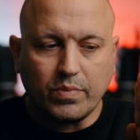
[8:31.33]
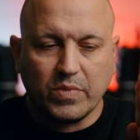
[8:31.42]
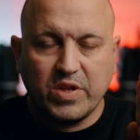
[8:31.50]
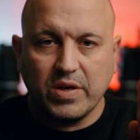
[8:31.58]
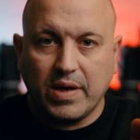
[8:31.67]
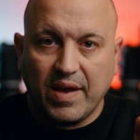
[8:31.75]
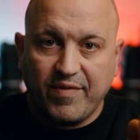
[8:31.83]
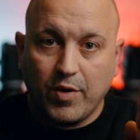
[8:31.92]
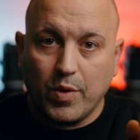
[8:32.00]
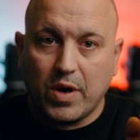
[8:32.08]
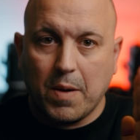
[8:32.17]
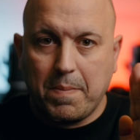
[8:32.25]
to give
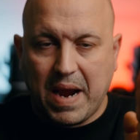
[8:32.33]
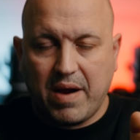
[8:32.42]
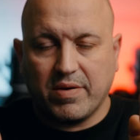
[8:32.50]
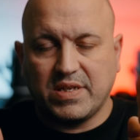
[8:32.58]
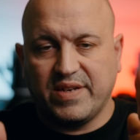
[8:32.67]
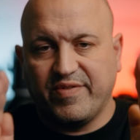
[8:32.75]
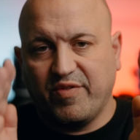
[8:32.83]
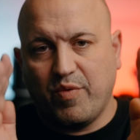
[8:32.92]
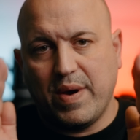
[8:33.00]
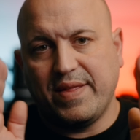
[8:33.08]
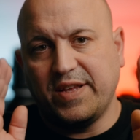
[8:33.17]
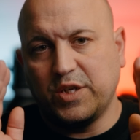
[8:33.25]
you a comparative of
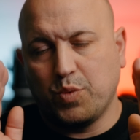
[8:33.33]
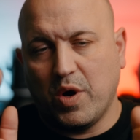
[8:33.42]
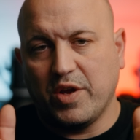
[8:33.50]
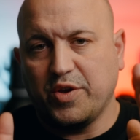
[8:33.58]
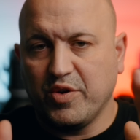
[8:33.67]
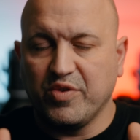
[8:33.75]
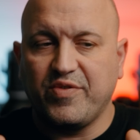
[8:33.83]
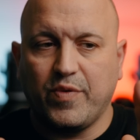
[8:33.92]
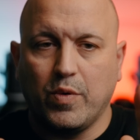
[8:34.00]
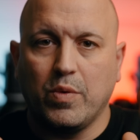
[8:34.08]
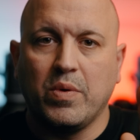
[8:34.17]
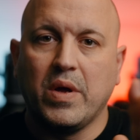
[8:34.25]
where these weren't
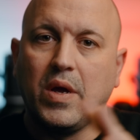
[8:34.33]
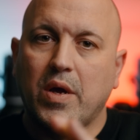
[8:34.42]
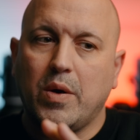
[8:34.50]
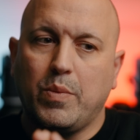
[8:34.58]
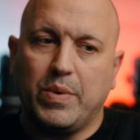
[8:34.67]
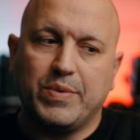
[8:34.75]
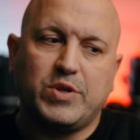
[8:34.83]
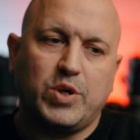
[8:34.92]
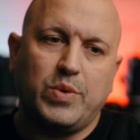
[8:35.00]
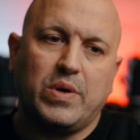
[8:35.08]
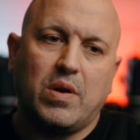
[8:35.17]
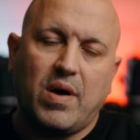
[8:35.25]
useful, we were
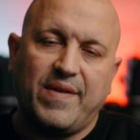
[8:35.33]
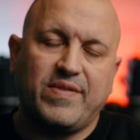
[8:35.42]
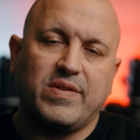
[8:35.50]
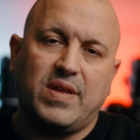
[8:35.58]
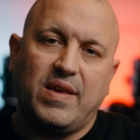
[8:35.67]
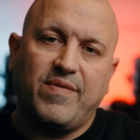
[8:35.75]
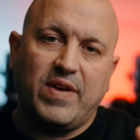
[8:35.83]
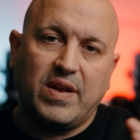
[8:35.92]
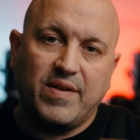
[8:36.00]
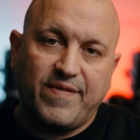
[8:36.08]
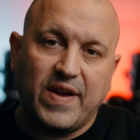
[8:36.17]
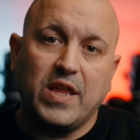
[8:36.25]
shooting live to TV
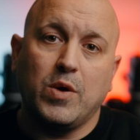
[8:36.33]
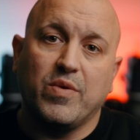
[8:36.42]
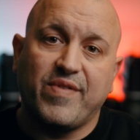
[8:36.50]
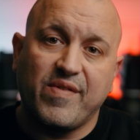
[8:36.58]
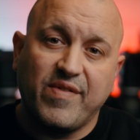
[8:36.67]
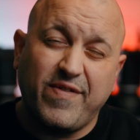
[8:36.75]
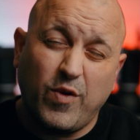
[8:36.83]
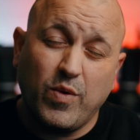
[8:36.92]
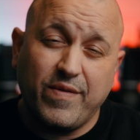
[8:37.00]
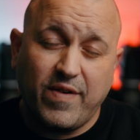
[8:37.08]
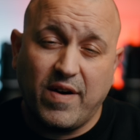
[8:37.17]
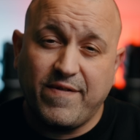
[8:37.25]
in a venue of over
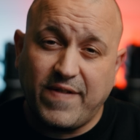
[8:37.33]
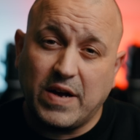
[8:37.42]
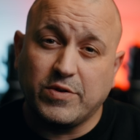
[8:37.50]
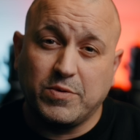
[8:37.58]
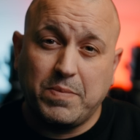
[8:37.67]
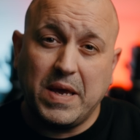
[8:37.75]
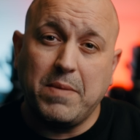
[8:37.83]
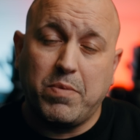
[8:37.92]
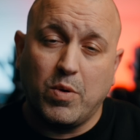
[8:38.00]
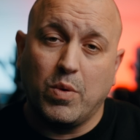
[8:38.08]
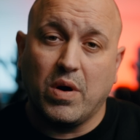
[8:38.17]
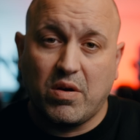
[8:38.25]
45,000
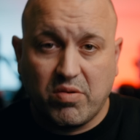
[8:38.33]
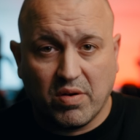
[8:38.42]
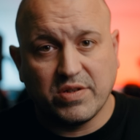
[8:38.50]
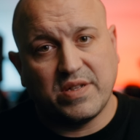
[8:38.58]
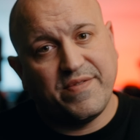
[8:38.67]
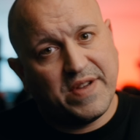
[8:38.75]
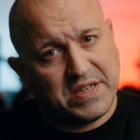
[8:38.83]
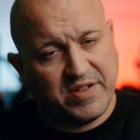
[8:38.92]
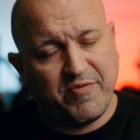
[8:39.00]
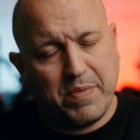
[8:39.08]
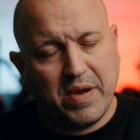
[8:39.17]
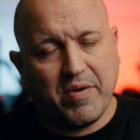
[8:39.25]
people across the
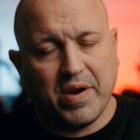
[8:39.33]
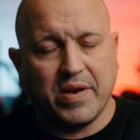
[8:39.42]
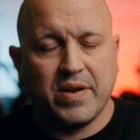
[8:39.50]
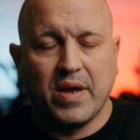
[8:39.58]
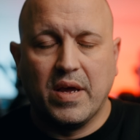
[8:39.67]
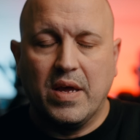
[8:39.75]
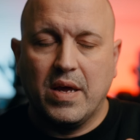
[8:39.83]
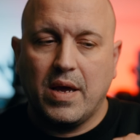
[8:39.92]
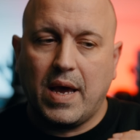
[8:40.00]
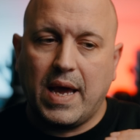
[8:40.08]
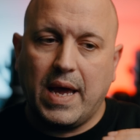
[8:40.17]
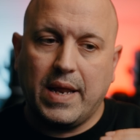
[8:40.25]
festive period,
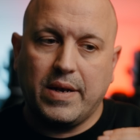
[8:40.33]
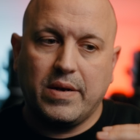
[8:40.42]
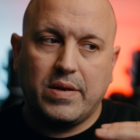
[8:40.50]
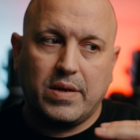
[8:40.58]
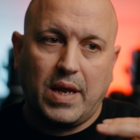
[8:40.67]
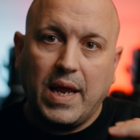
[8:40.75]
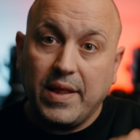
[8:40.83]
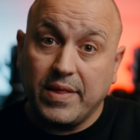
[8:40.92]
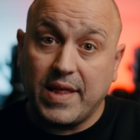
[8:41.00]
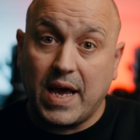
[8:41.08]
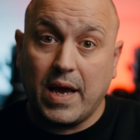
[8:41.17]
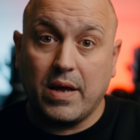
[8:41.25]
and in
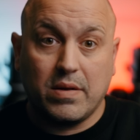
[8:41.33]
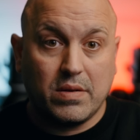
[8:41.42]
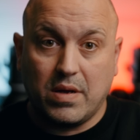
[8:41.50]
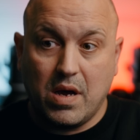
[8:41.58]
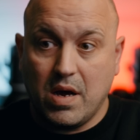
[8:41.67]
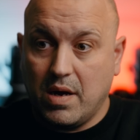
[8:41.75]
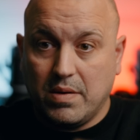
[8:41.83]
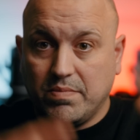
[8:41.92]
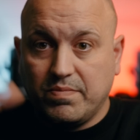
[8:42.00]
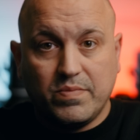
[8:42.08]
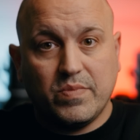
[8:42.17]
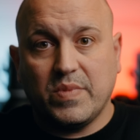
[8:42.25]
that
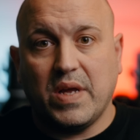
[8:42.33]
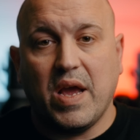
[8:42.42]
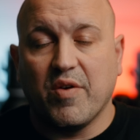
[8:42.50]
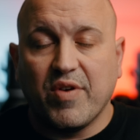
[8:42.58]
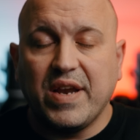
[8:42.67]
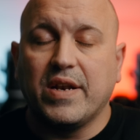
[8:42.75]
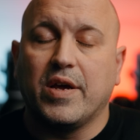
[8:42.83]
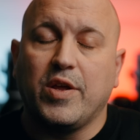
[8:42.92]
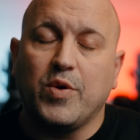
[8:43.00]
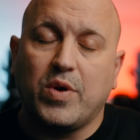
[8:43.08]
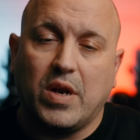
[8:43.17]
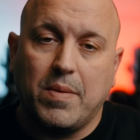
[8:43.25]
arena
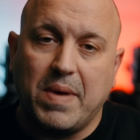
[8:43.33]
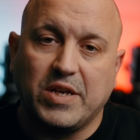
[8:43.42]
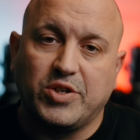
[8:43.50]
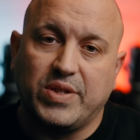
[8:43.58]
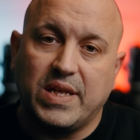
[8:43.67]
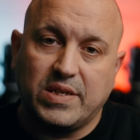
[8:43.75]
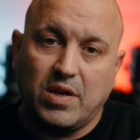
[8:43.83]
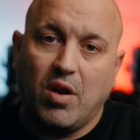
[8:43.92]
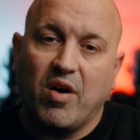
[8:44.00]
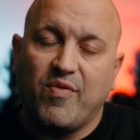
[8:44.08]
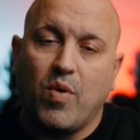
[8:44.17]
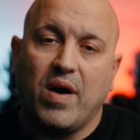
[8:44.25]
you can imagine there's a
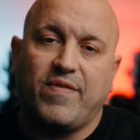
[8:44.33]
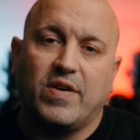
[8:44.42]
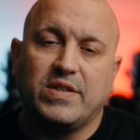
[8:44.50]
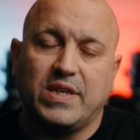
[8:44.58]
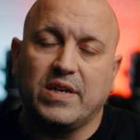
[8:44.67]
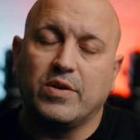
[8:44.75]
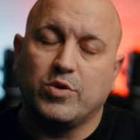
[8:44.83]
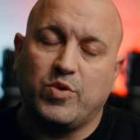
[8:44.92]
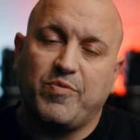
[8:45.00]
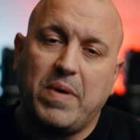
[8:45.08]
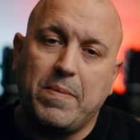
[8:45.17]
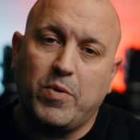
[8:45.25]
lot of Wi-Fi signals
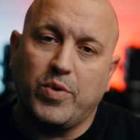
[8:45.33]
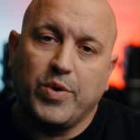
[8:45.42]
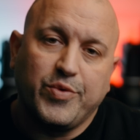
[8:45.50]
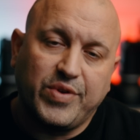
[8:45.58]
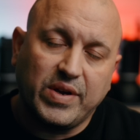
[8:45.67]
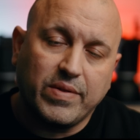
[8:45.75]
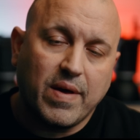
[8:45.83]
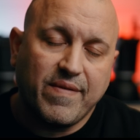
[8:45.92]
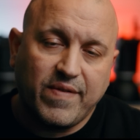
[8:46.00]
with people using their